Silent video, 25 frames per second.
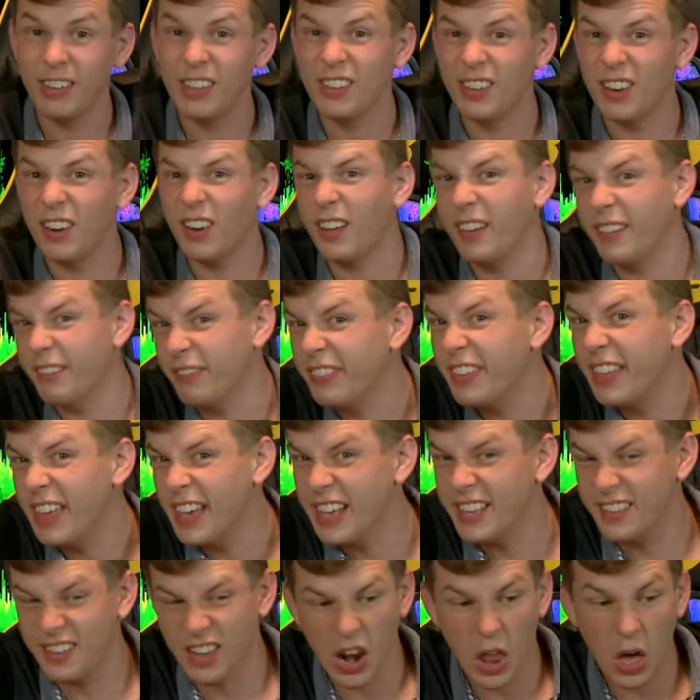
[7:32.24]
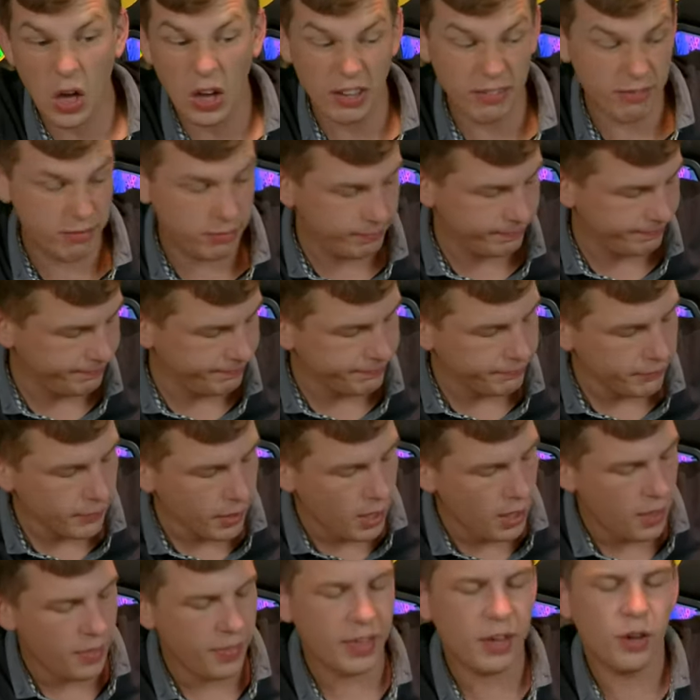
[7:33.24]
it's light, it's alive.
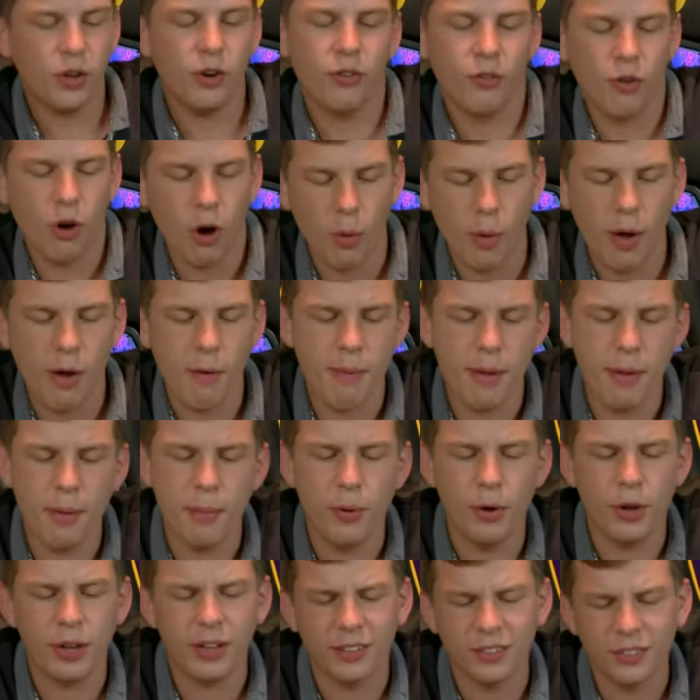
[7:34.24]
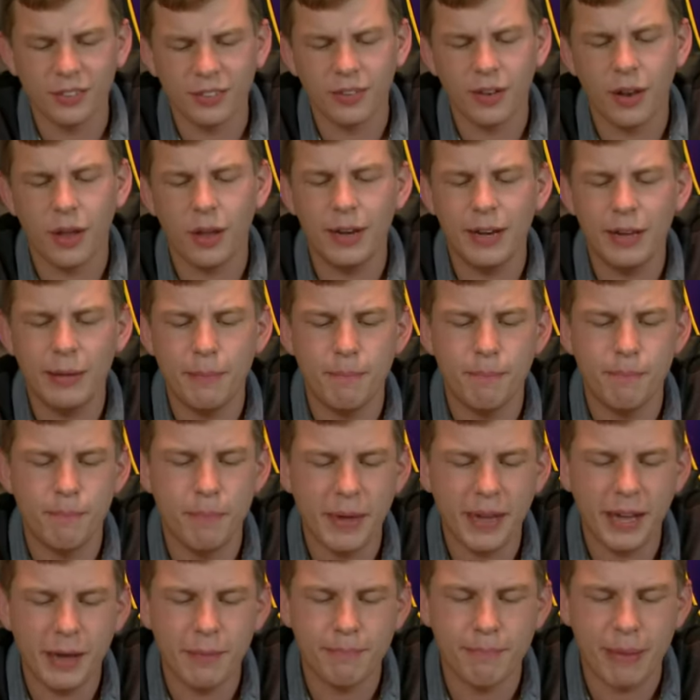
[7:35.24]
They could have got away with maybe putting a slightly
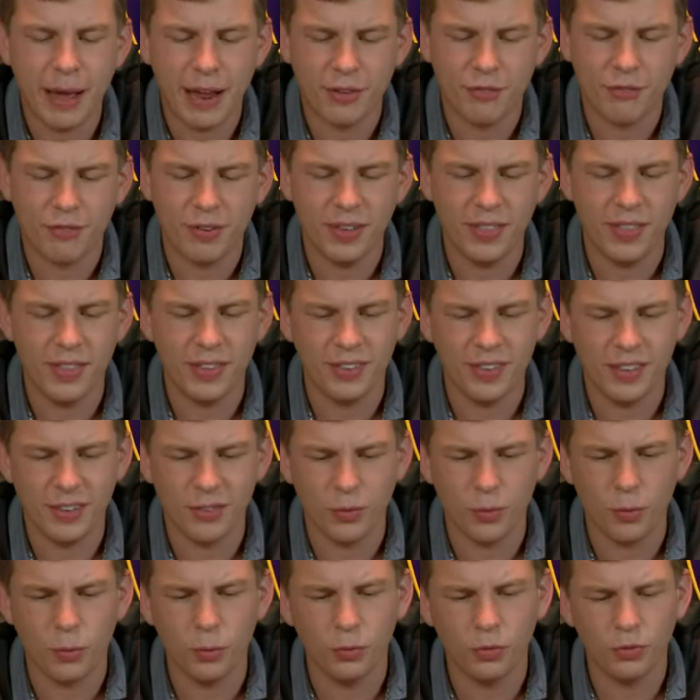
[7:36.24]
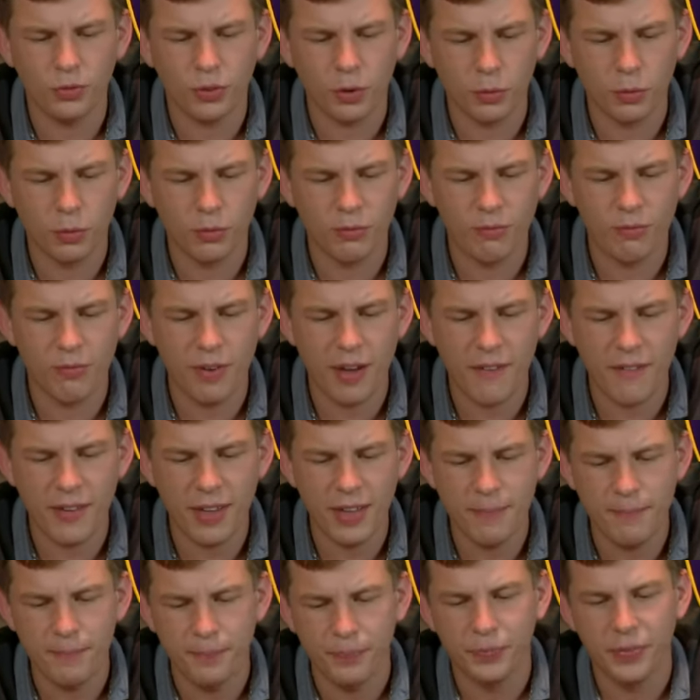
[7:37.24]
bigger battery in this. It's also
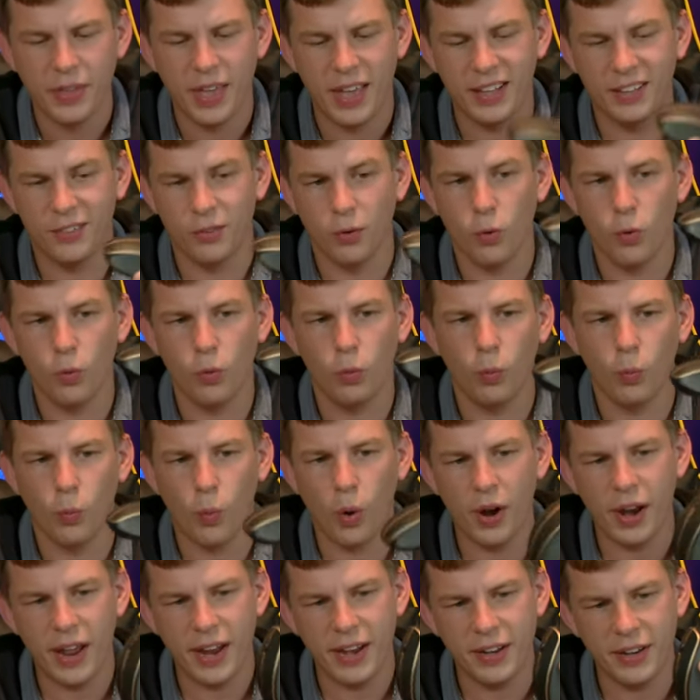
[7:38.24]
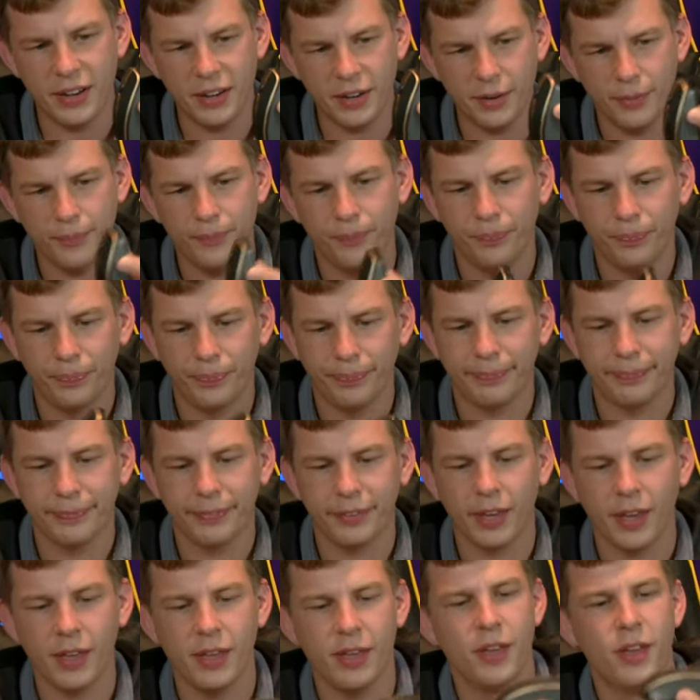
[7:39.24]
very, it's all one-ended,
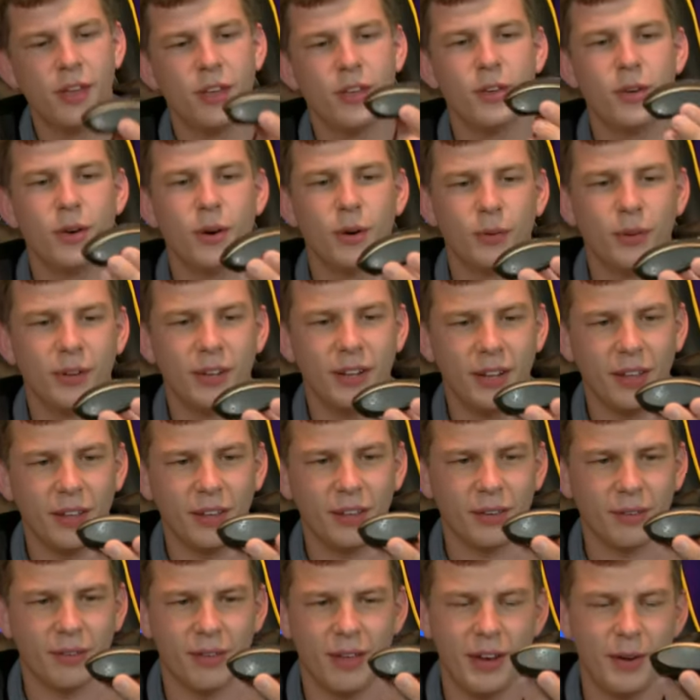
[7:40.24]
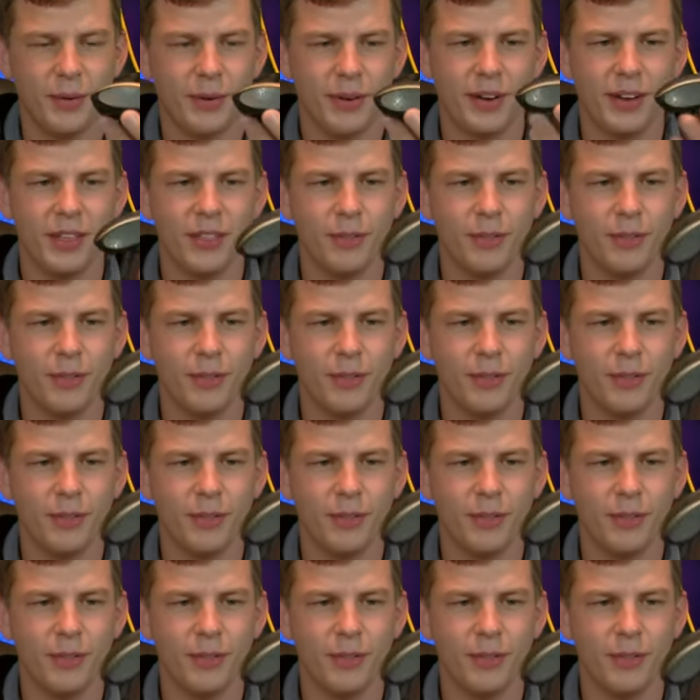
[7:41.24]
okay? You hold it like anywhere